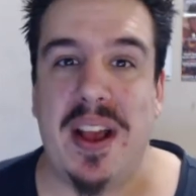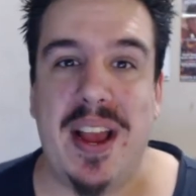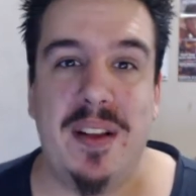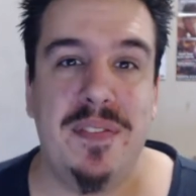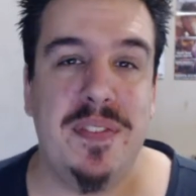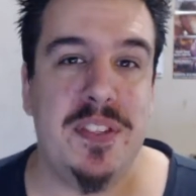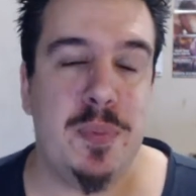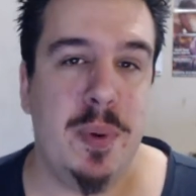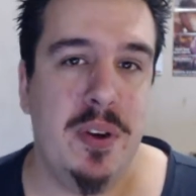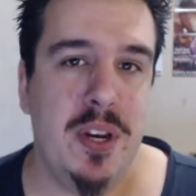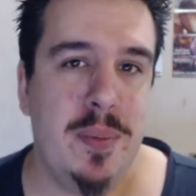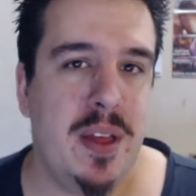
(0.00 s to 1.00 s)
I have
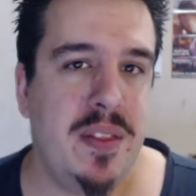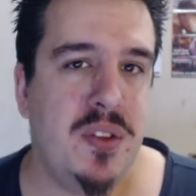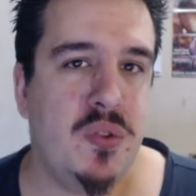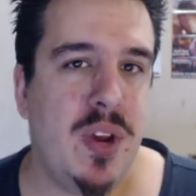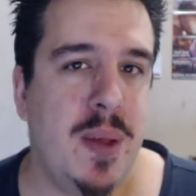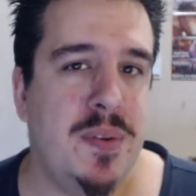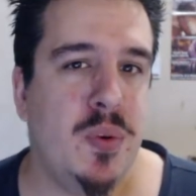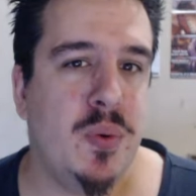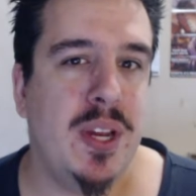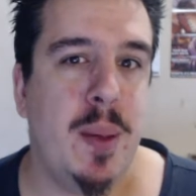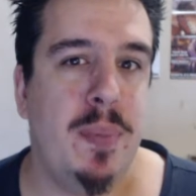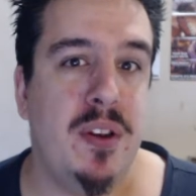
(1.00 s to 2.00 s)
spoken about this dram
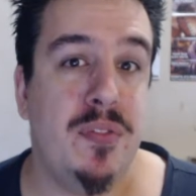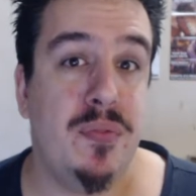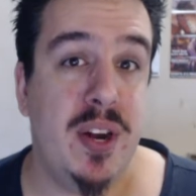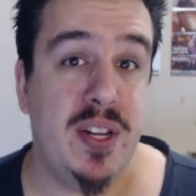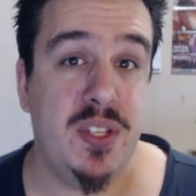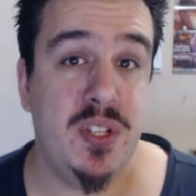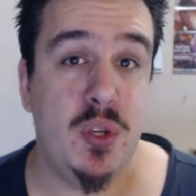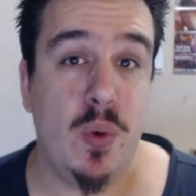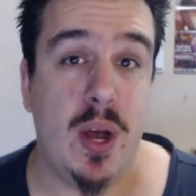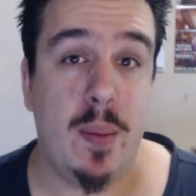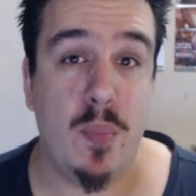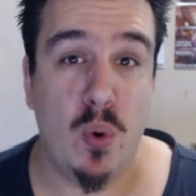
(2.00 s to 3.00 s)
to a couple of friends
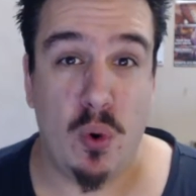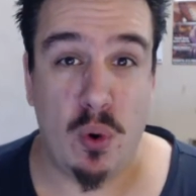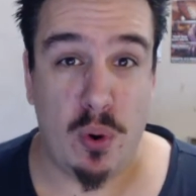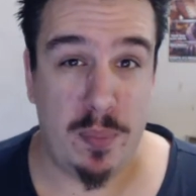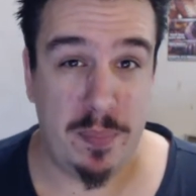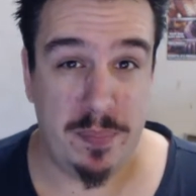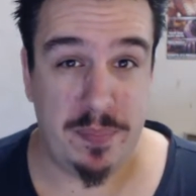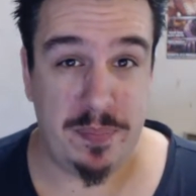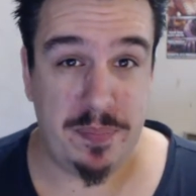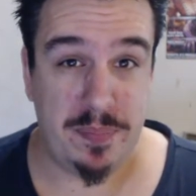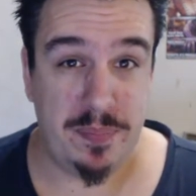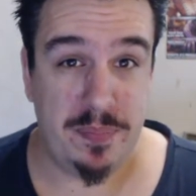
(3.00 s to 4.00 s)
who are
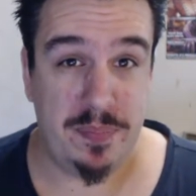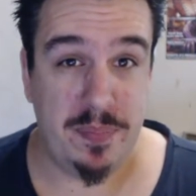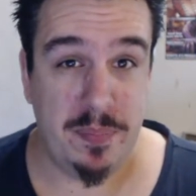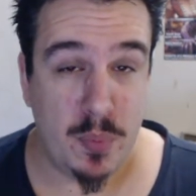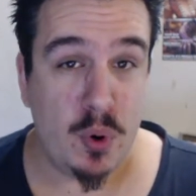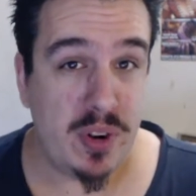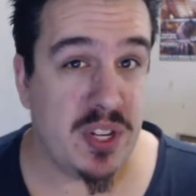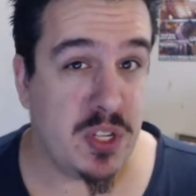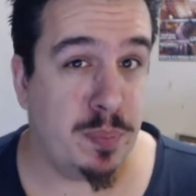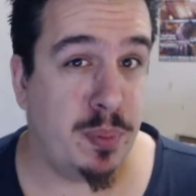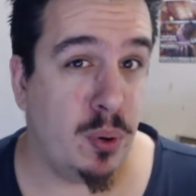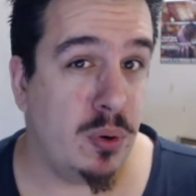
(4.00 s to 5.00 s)
more
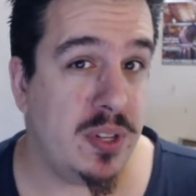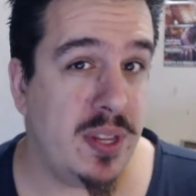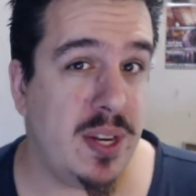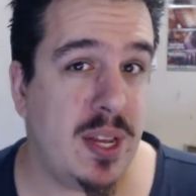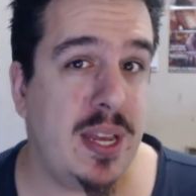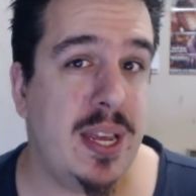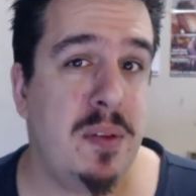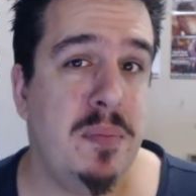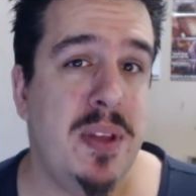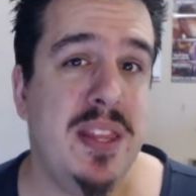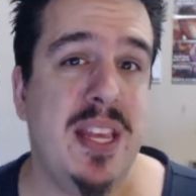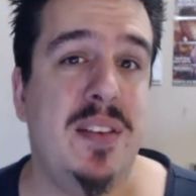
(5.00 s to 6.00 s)
into port than I
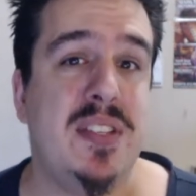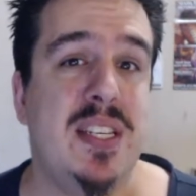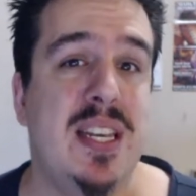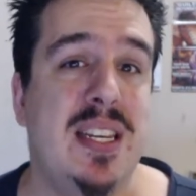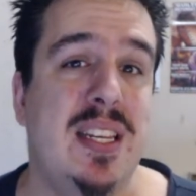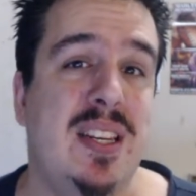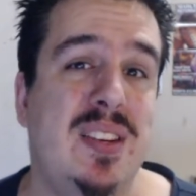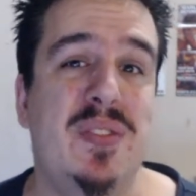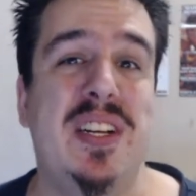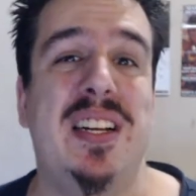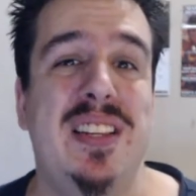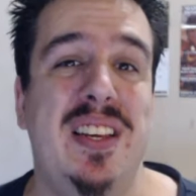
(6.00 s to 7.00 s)
am, and they've said
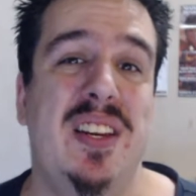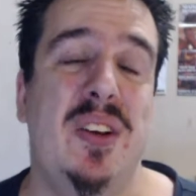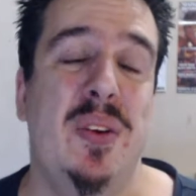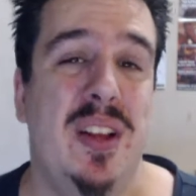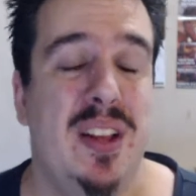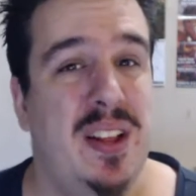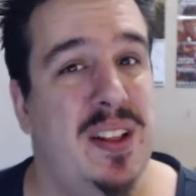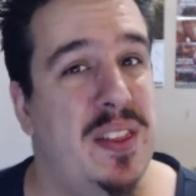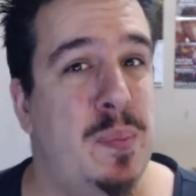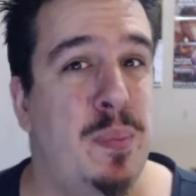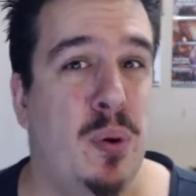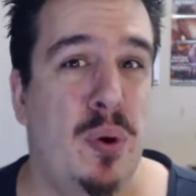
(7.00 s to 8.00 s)
that, well,
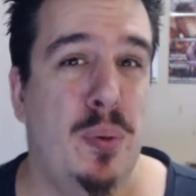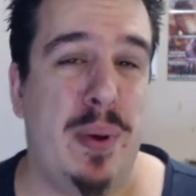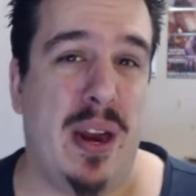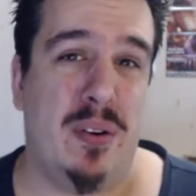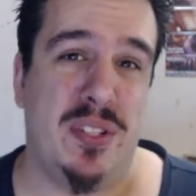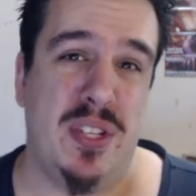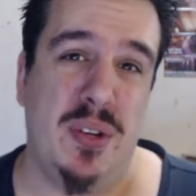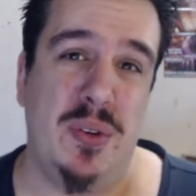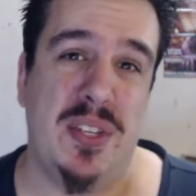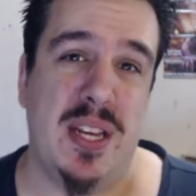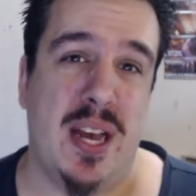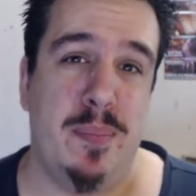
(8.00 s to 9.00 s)
the port barrels
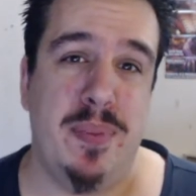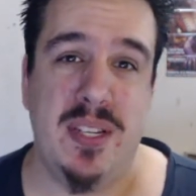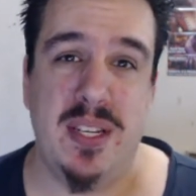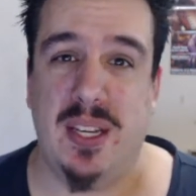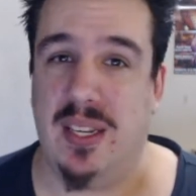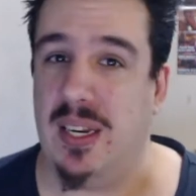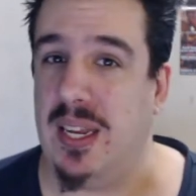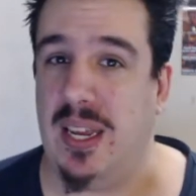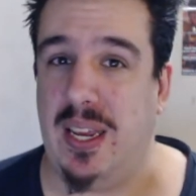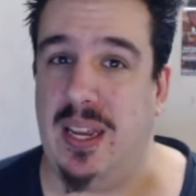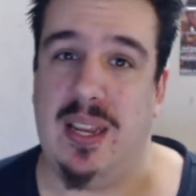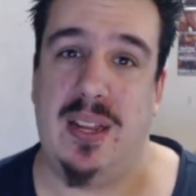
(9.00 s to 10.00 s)
used aren't
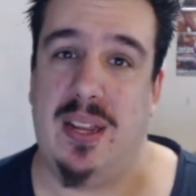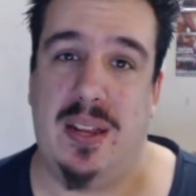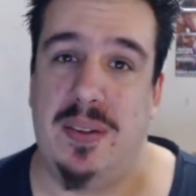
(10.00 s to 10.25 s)
particularly